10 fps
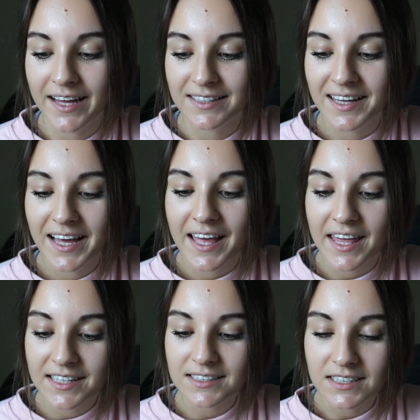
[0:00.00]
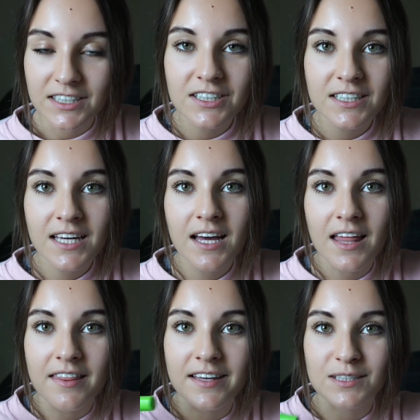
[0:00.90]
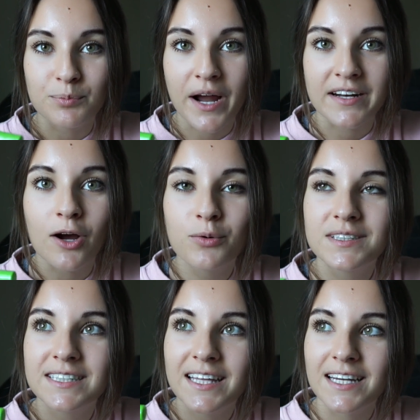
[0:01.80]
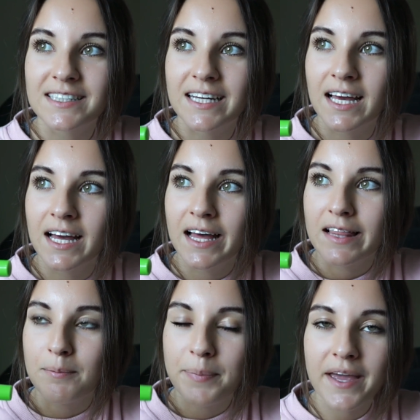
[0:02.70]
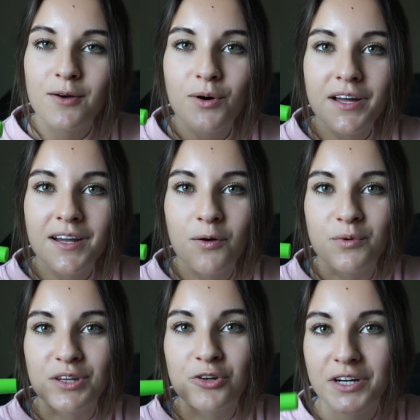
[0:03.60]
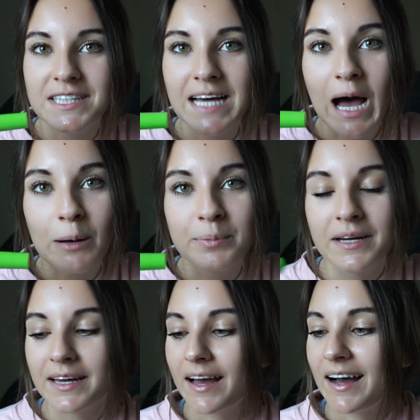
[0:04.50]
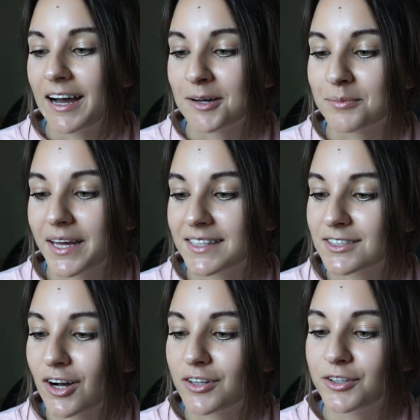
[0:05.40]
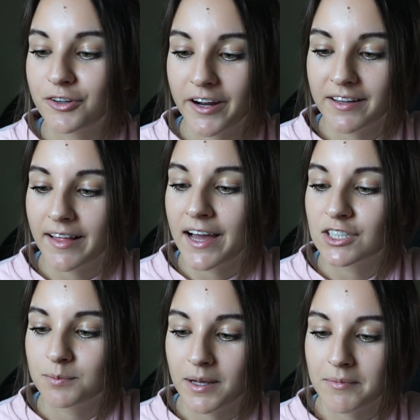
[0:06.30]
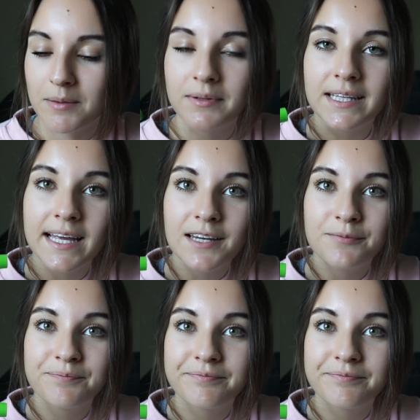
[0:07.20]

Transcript: and it is literally this brand. I always say that it's like the pink one with the green top. It's called Great Lash by Maybelline.